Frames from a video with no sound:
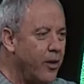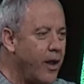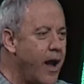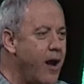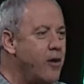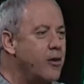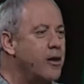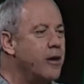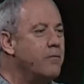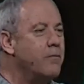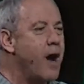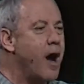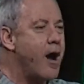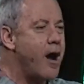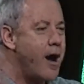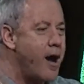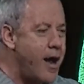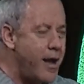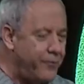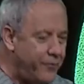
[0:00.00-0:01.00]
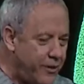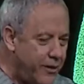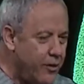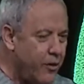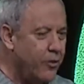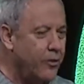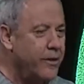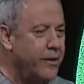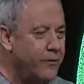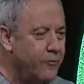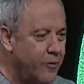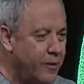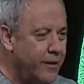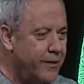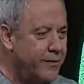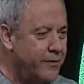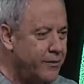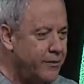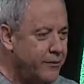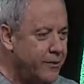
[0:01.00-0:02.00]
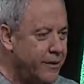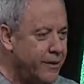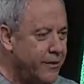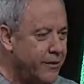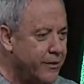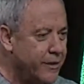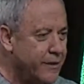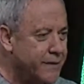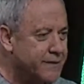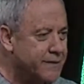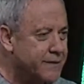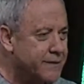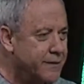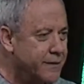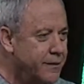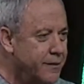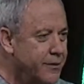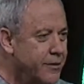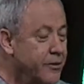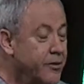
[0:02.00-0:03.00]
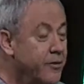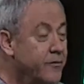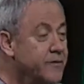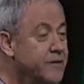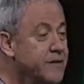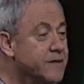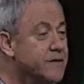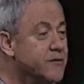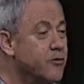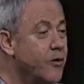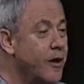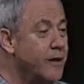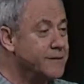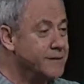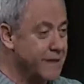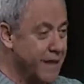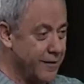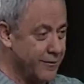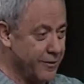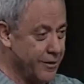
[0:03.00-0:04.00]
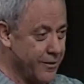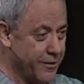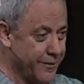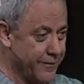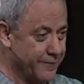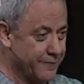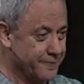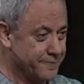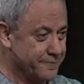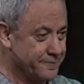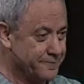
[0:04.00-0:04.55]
How come I'm the only one doing this? You've just crossed that line.